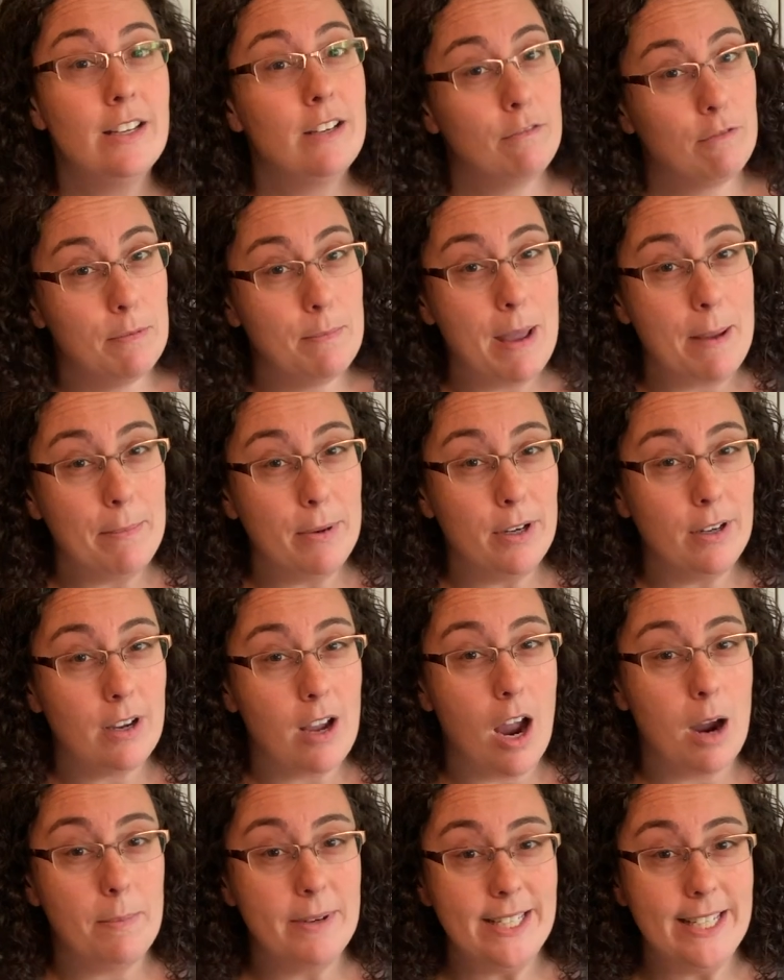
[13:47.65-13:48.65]
Remember,
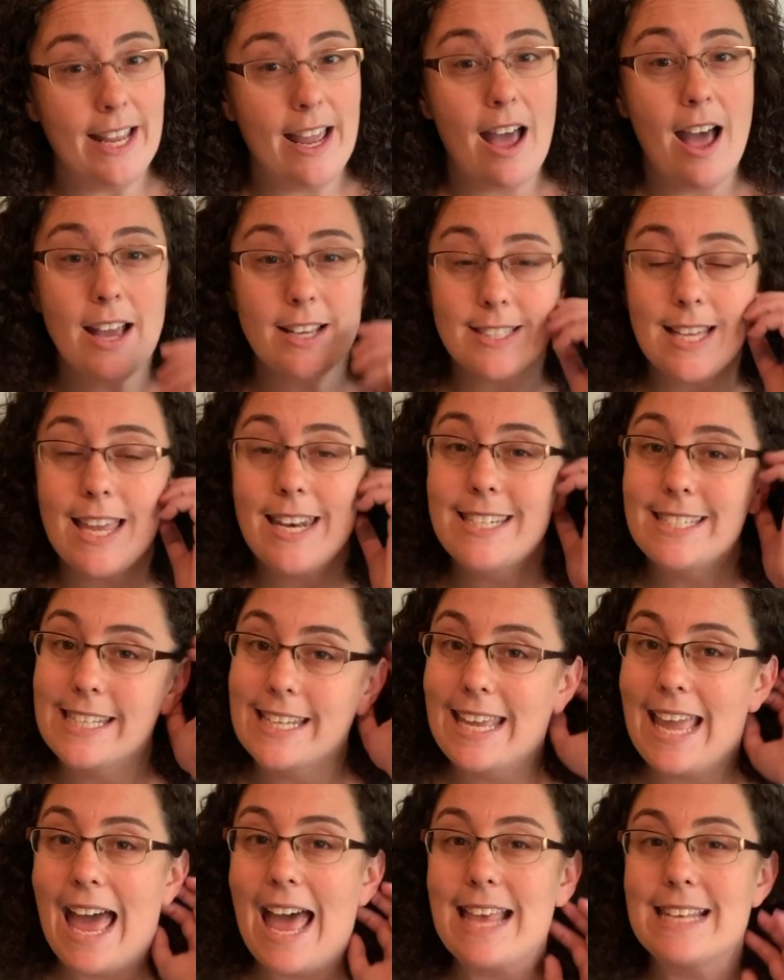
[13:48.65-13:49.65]
carbon dioxide is the
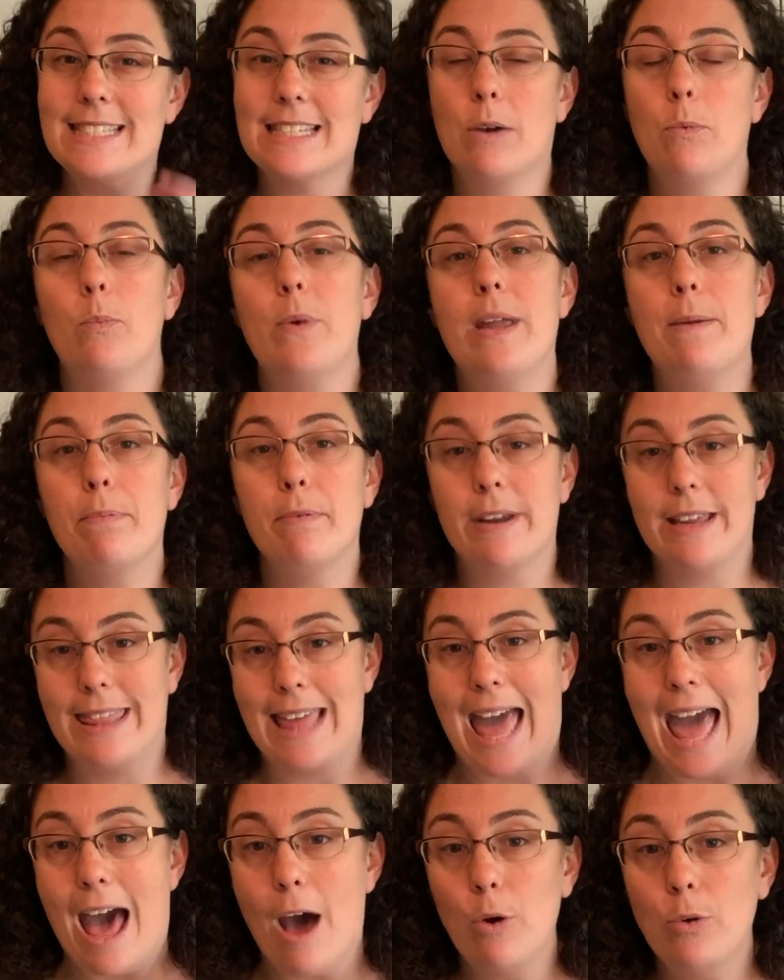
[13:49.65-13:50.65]
gas that we breathe
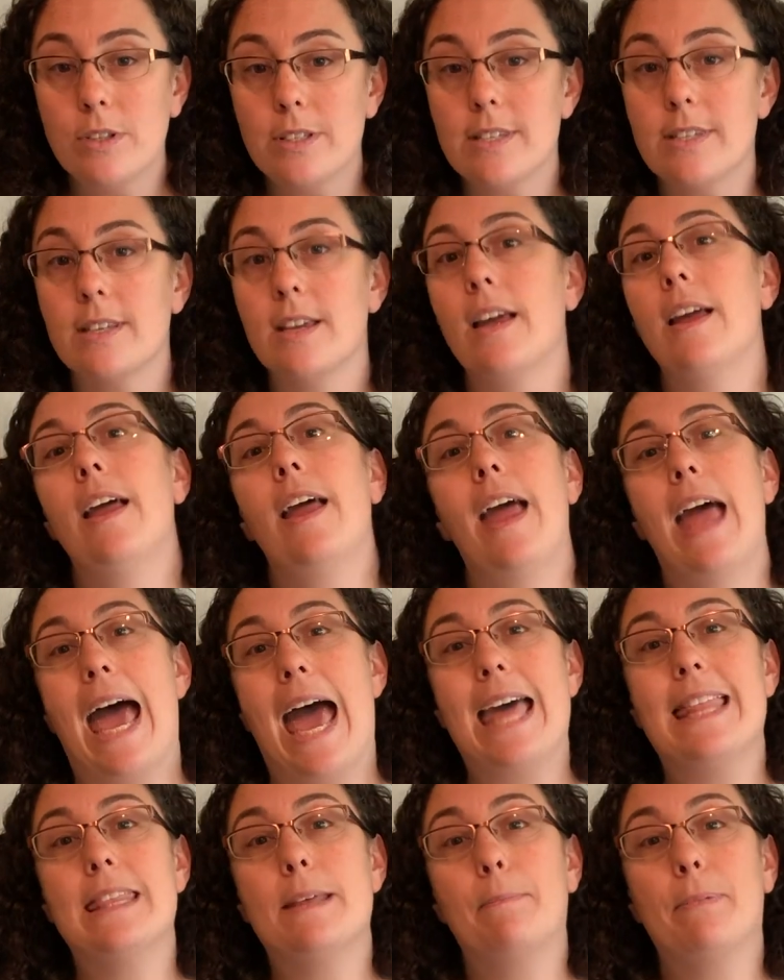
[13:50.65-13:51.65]
out
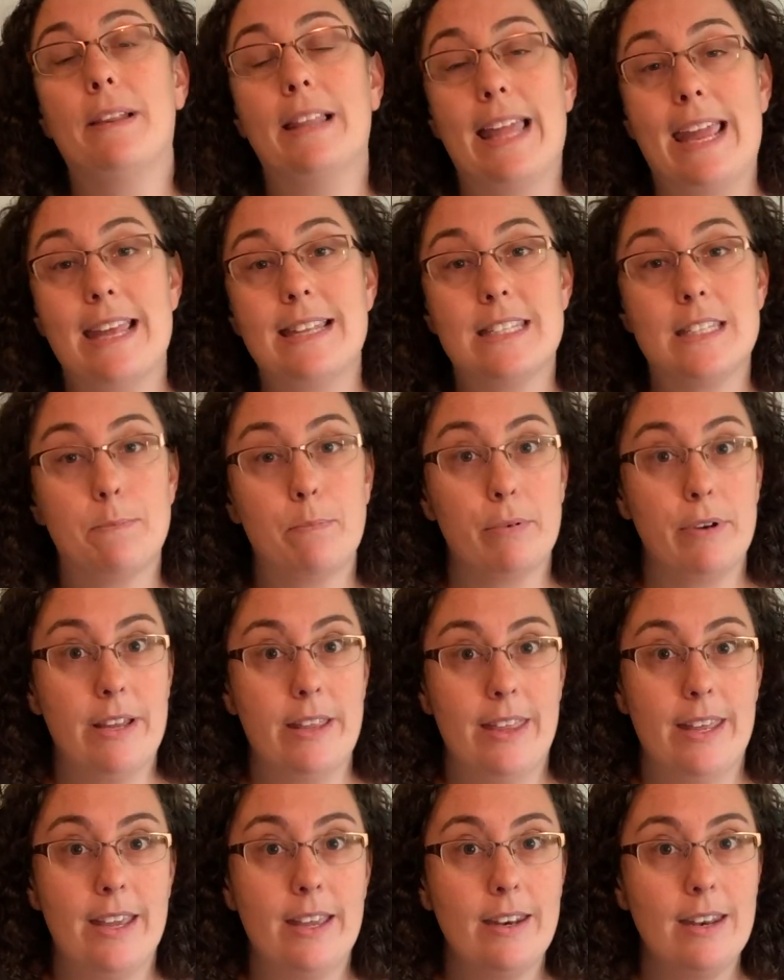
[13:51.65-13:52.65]
and the plants
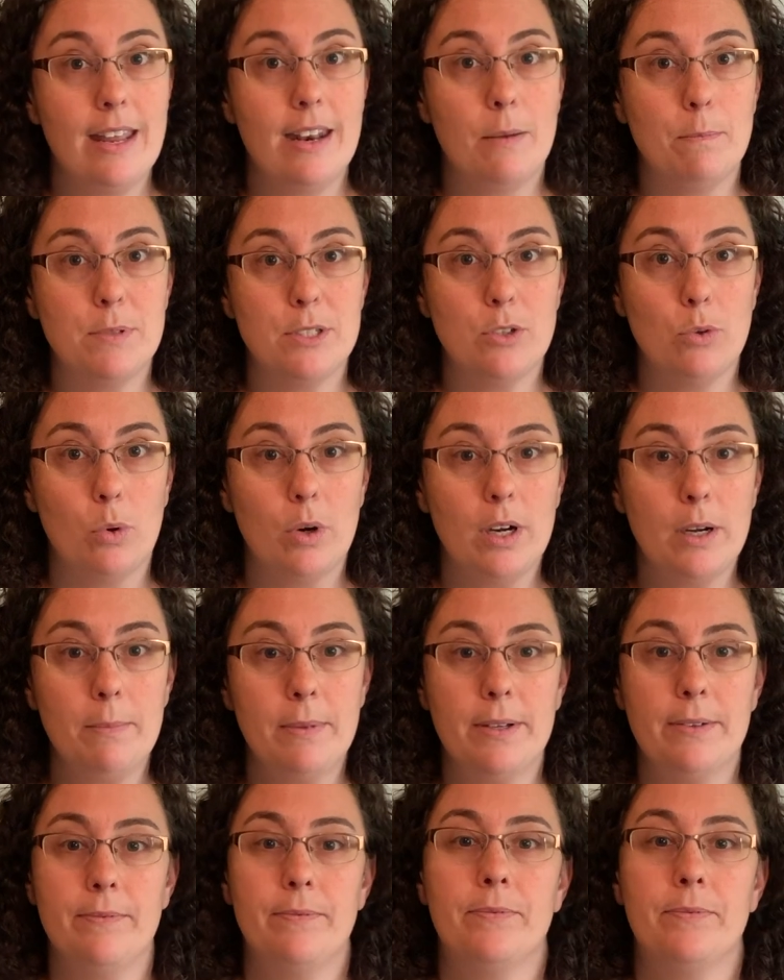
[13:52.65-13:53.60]
breathe in and absorb.